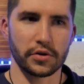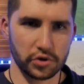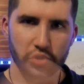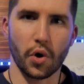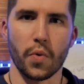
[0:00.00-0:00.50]

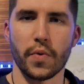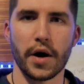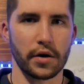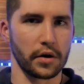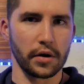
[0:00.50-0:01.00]

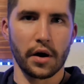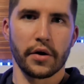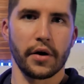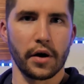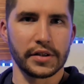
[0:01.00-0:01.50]
somewhere
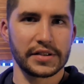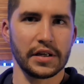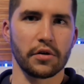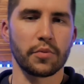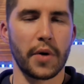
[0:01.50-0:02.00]
on a
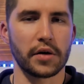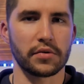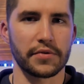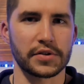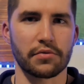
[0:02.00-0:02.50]
single
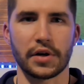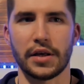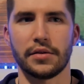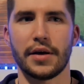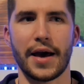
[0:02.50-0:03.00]
part of the
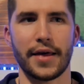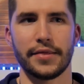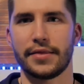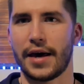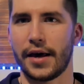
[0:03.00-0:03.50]
screen
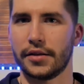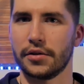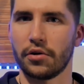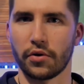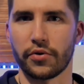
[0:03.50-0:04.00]
and
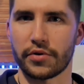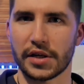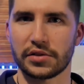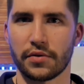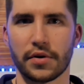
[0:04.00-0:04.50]
then all the
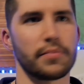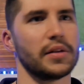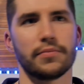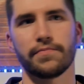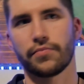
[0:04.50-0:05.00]
rest on there
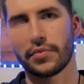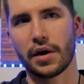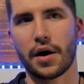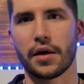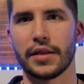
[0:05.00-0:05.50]
but
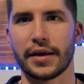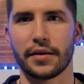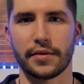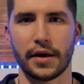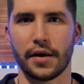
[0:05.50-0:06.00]
there are like
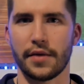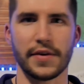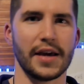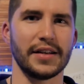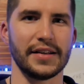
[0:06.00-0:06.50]
the
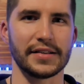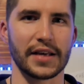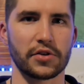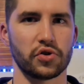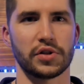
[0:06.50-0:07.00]
the editing
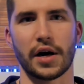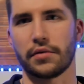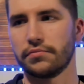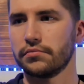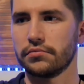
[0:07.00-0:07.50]
sections
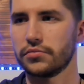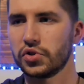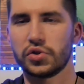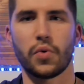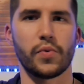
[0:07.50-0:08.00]
are
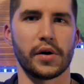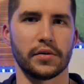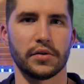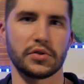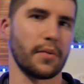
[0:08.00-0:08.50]

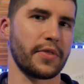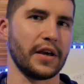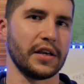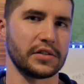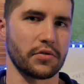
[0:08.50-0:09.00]
someone uh,
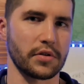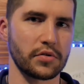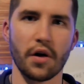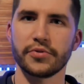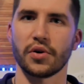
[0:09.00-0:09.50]
something is on the
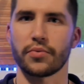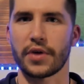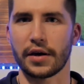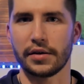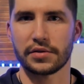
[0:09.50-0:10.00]
top
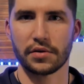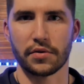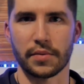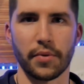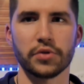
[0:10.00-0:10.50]
something is
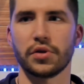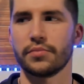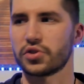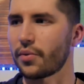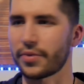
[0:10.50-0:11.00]
on the
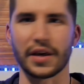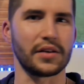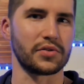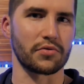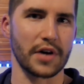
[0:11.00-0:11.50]
bottom something
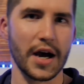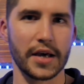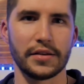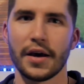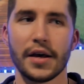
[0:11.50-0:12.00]
is on
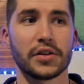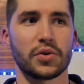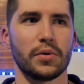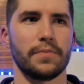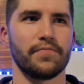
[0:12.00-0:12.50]
right
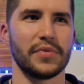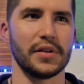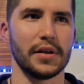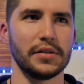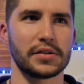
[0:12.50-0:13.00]
so
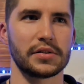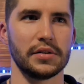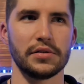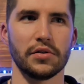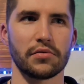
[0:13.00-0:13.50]
mm,
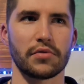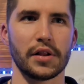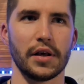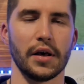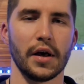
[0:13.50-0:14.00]
it's it's not
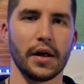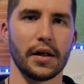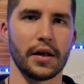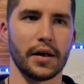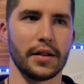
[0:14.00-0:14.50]
really
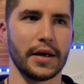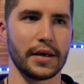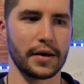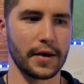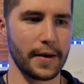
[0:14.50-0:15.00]
uh,
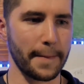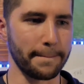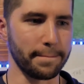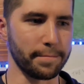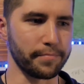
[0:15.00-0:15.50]
like
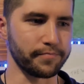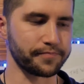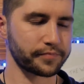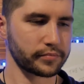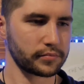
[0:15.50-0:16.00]

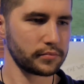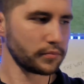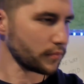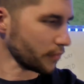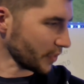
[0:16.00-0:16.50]
um,
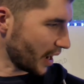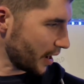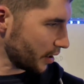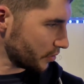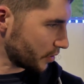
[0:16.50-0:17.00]

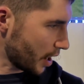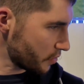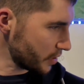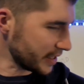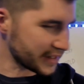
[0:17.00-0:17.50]
how
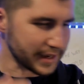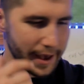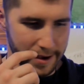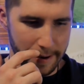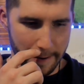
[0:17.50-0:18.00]
how could i
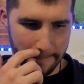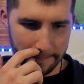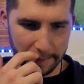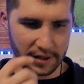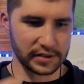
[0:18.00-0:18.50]
say
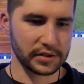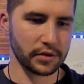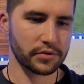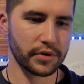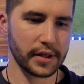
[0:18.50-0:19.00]
it's
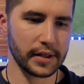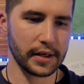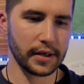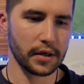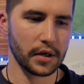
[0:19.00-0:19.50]
not
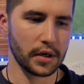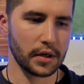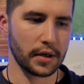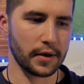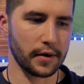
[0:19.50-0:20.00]
really
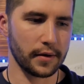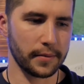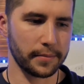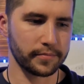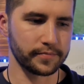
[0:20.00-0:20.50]

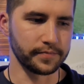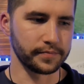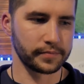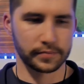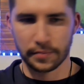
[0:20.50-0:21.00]

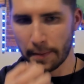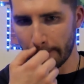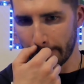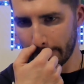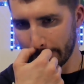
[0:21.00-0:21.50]
um,
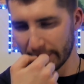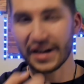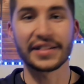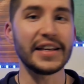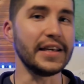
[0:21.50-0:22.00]

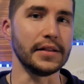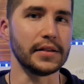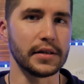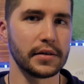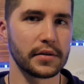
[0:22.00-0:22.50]

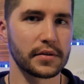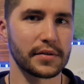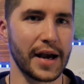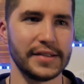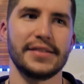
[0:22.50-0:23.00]
clean
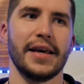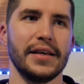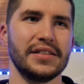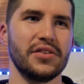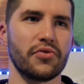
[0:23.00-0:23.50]
I'd
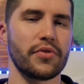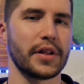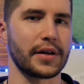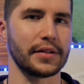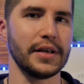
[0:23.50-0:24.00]
say it's not
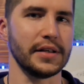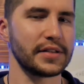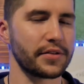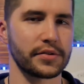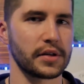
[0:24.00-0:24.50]
really clean.
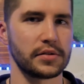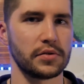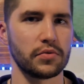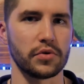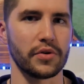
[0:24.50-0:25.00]
Insta
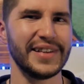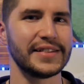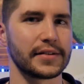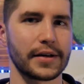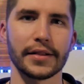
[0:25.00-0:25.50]
360 Studio
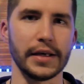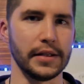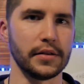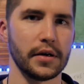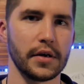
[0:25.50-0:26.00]
isn't
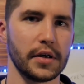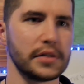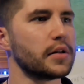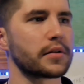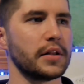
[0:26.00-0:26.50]
clean.
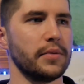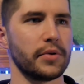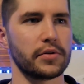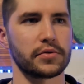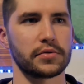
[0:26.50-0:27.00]
It's not clean
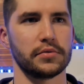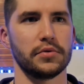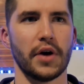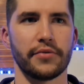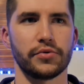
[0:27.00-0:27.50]
because
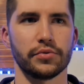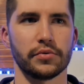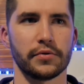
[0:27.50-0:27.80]
you have to